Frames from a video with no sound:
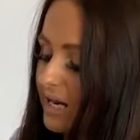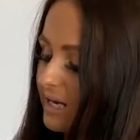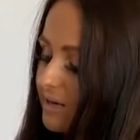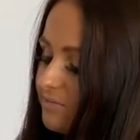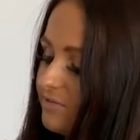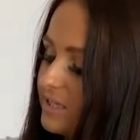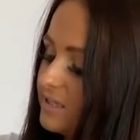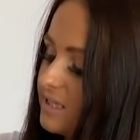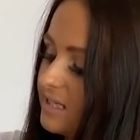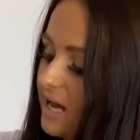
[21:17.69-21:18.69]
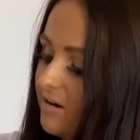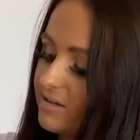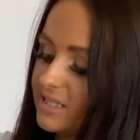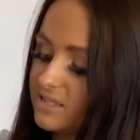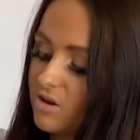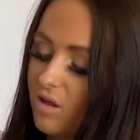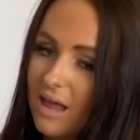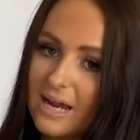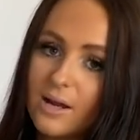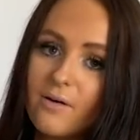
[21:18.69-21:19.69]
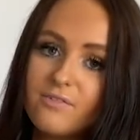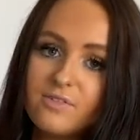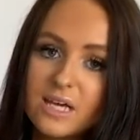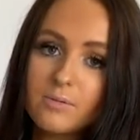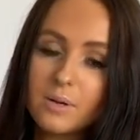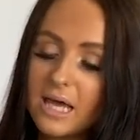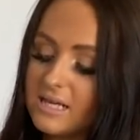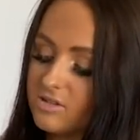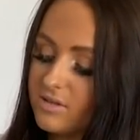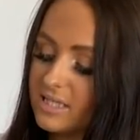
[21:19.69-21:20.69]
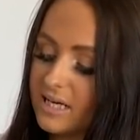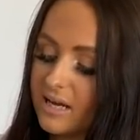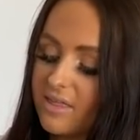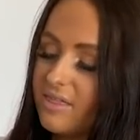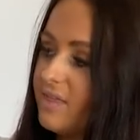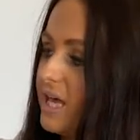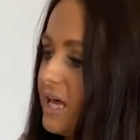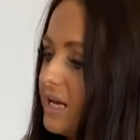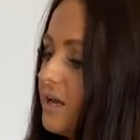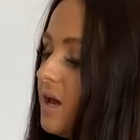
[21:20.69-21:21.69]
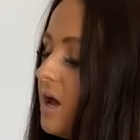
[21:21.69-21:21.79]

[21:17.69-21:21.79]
Like, I'm feeling it now and it's not like a thick blazer, it's like a thin.